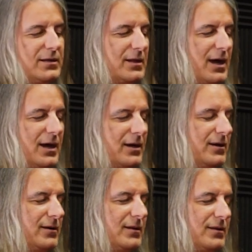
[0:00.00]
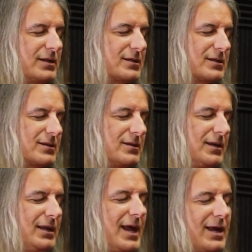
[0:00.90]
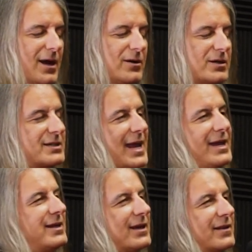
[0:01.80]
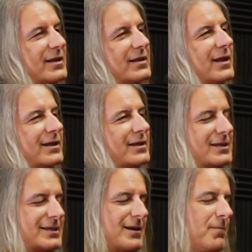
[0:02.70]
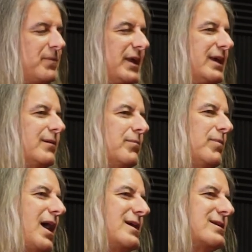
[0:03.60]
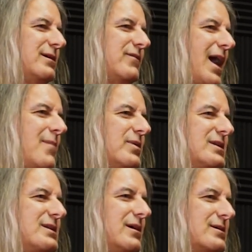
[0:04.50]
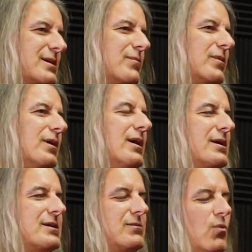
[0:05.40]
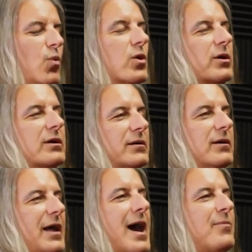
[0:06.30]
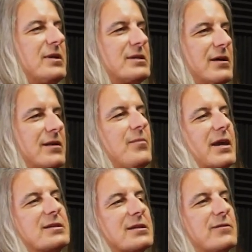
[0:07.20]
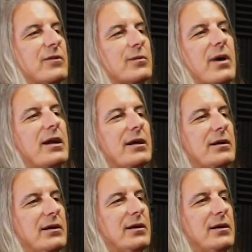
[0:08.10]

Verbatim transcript: uh, this innate understanding that like something positive happens there, some work happens there that makes us feel better.